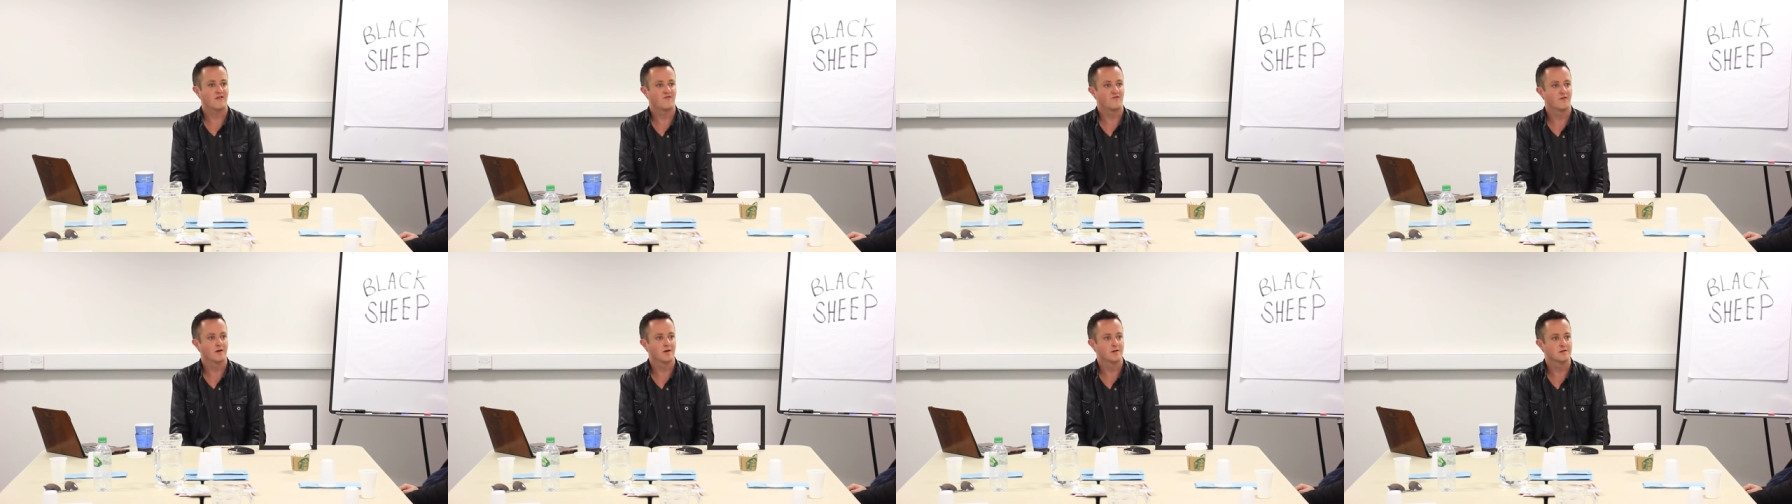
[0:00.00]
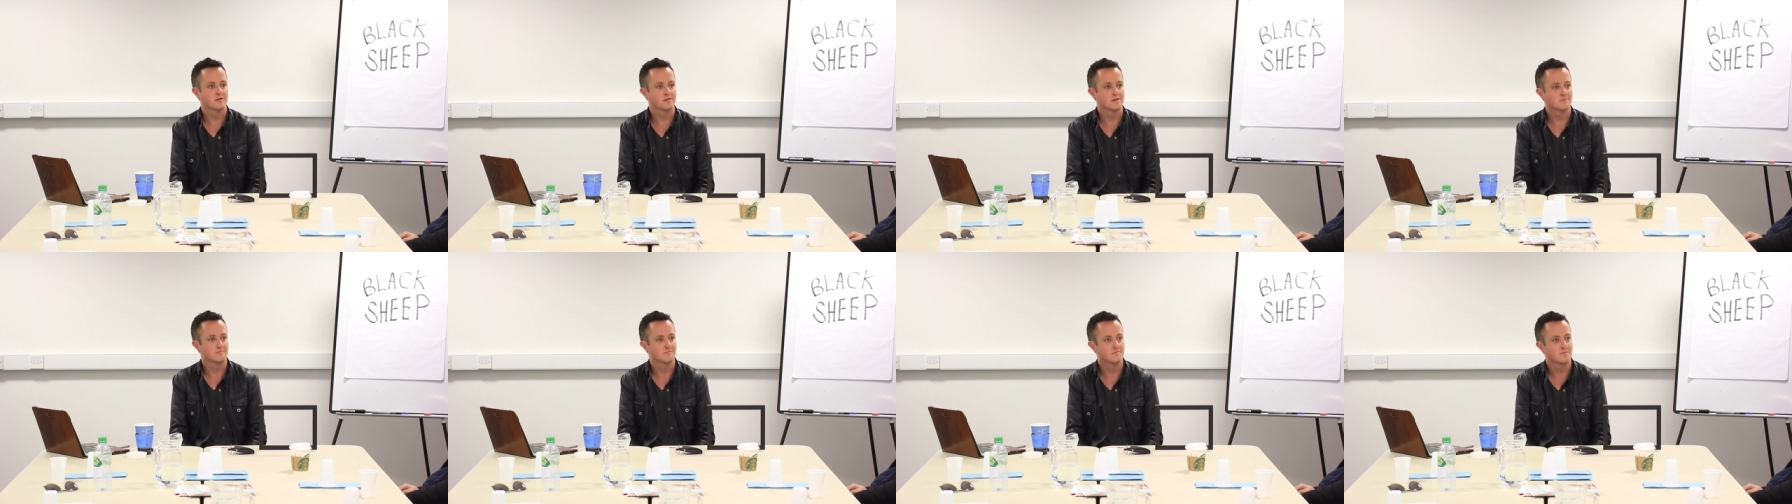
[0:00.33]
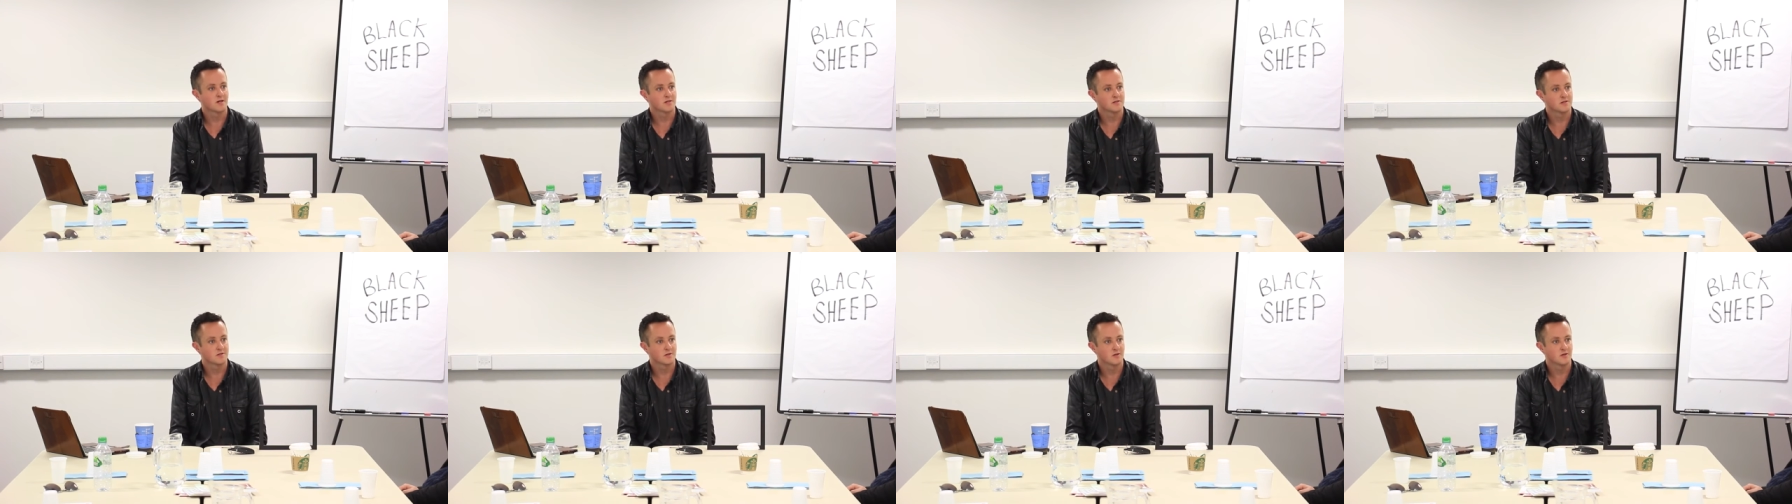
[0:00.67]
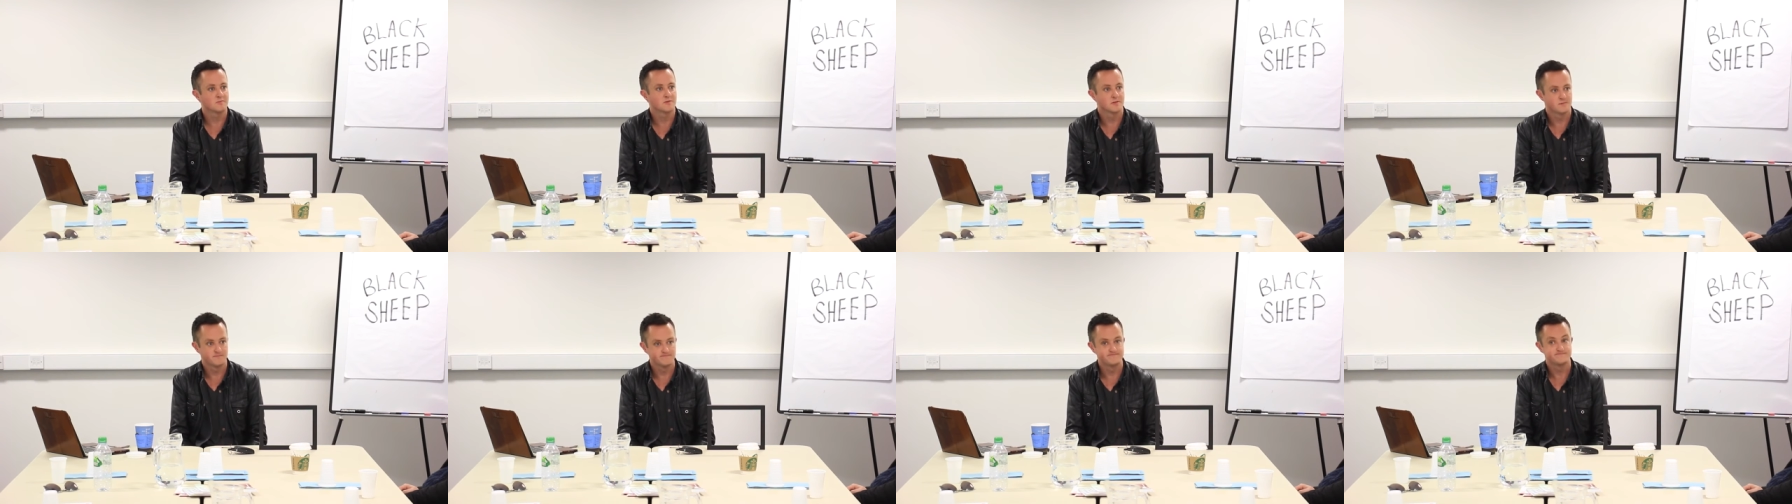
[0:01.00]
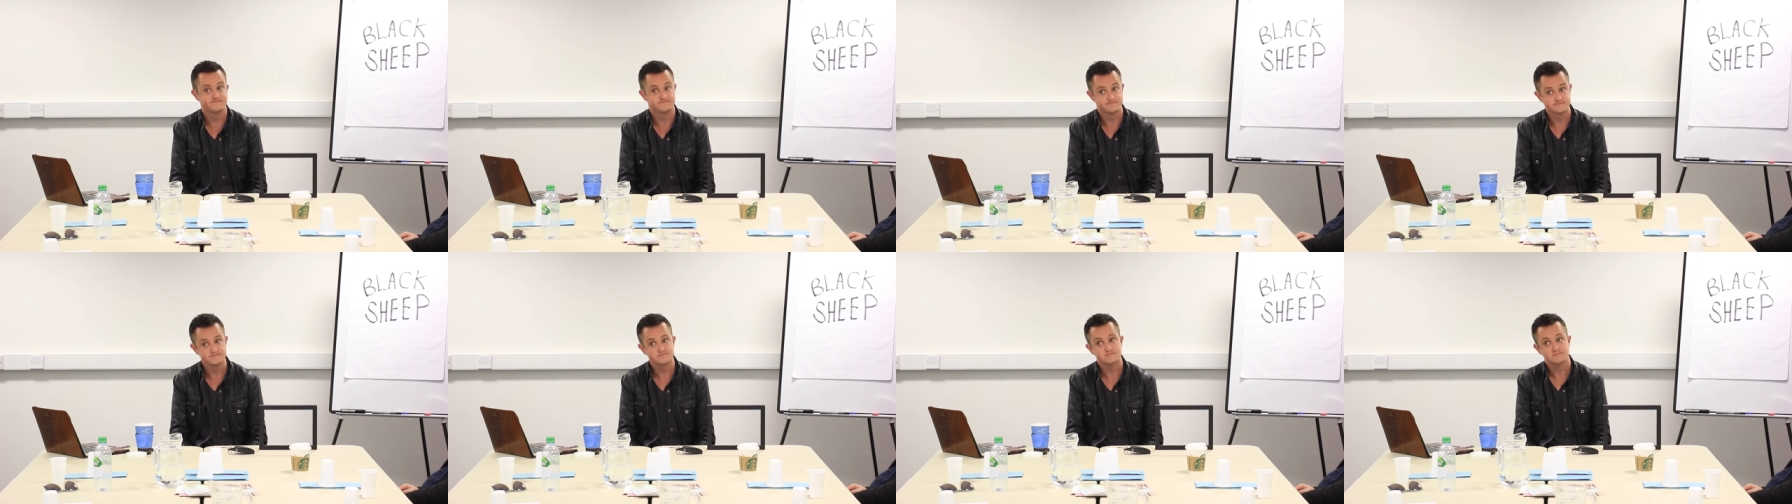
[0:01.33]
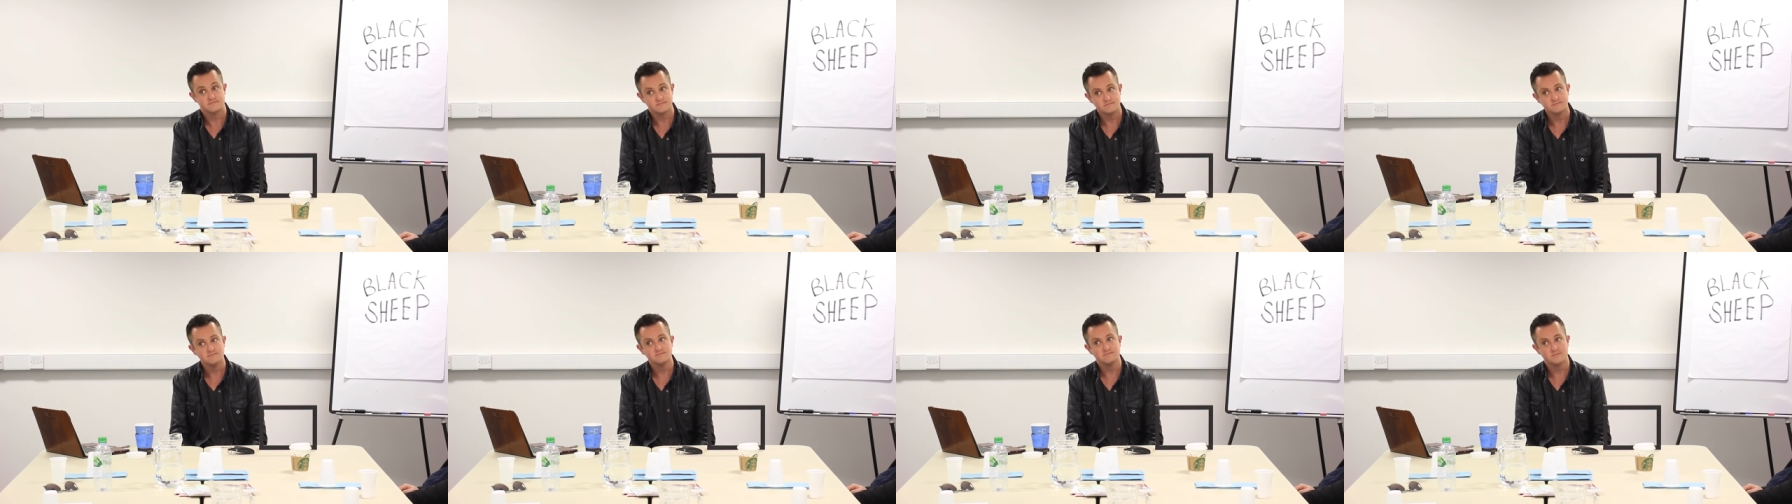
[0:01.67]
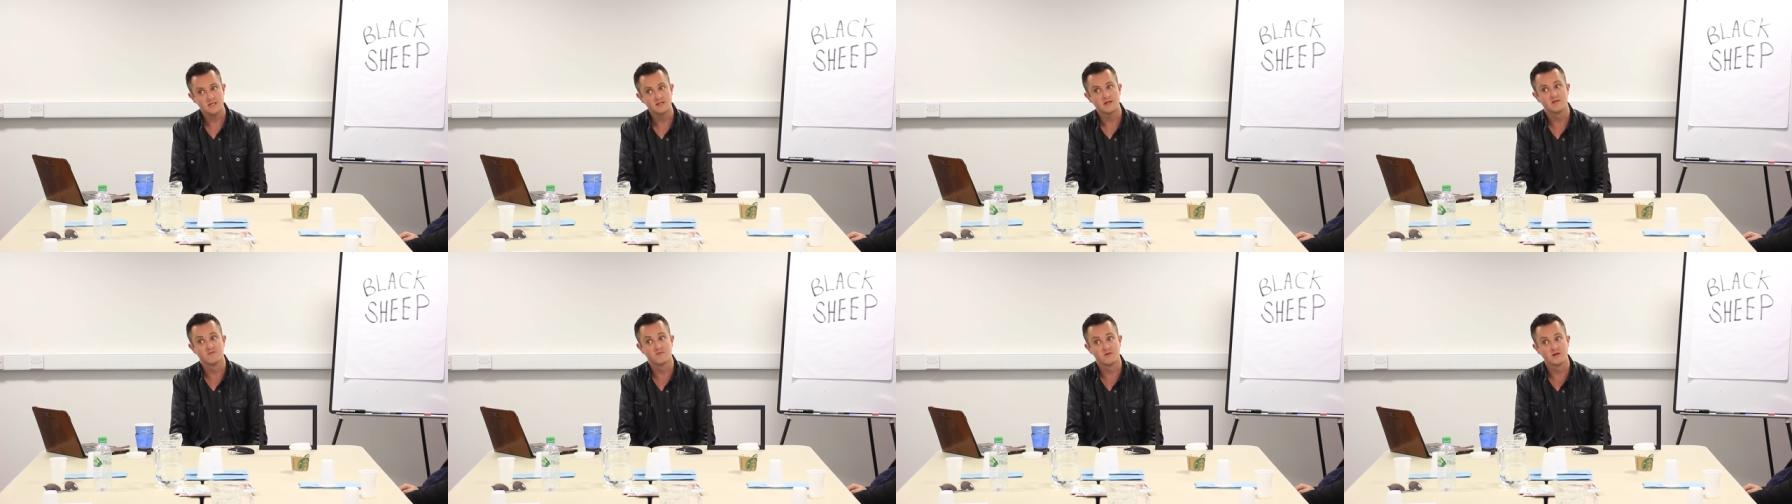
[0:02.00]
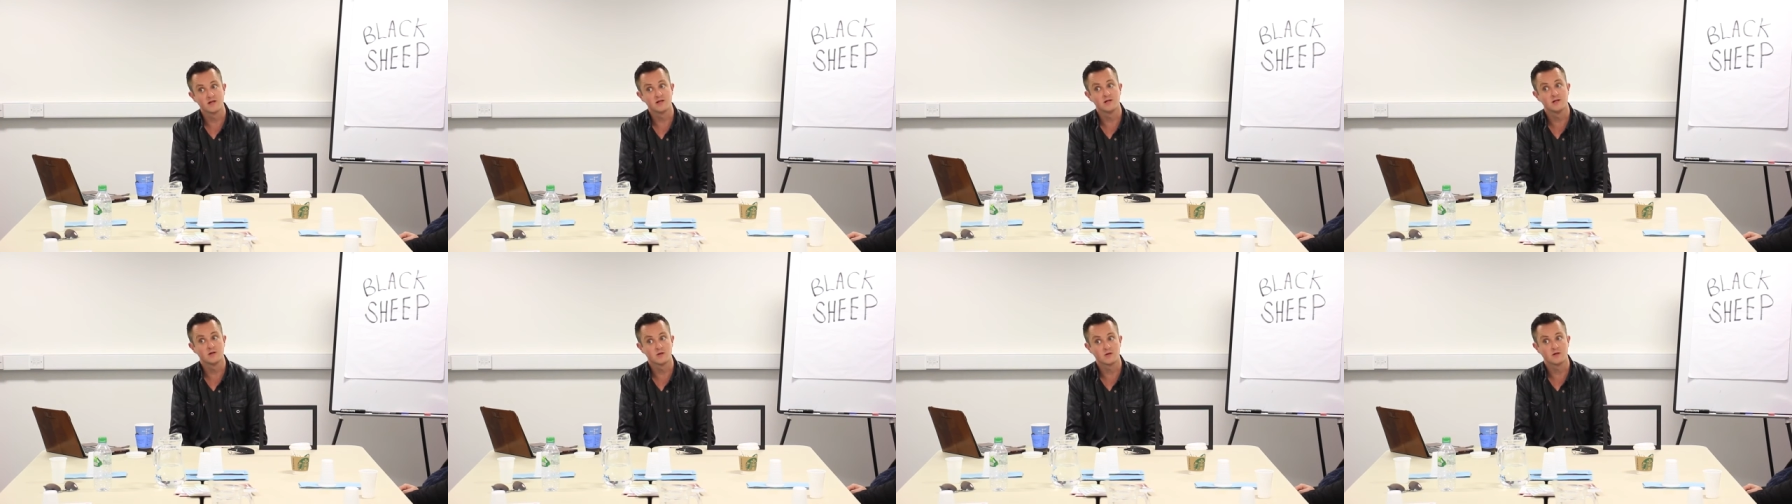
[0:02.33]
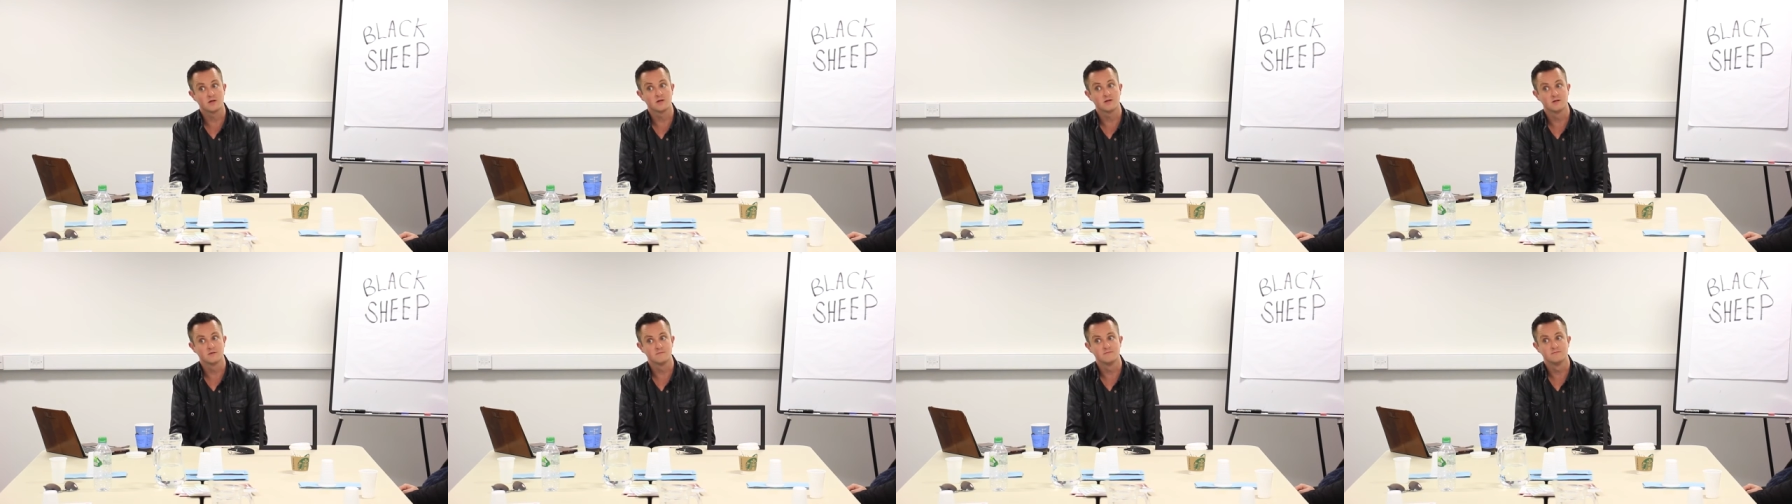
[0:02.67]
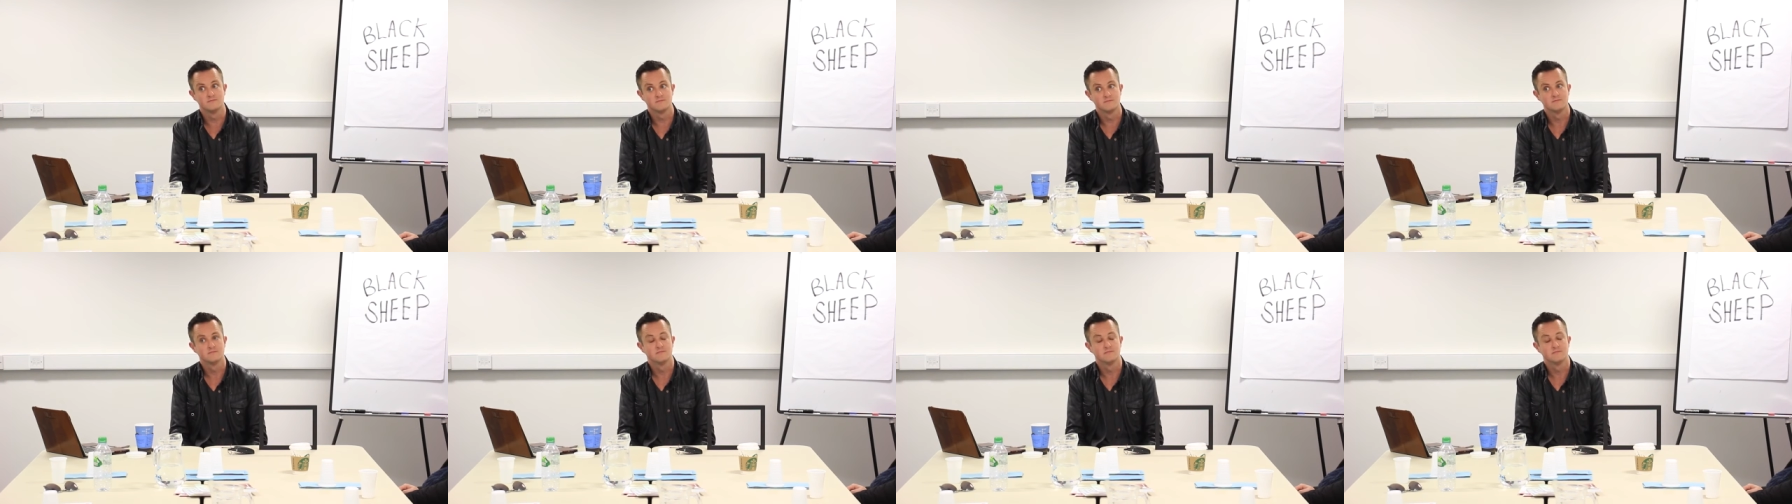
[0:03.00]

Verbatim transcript: cafes and bus stops, they really look at you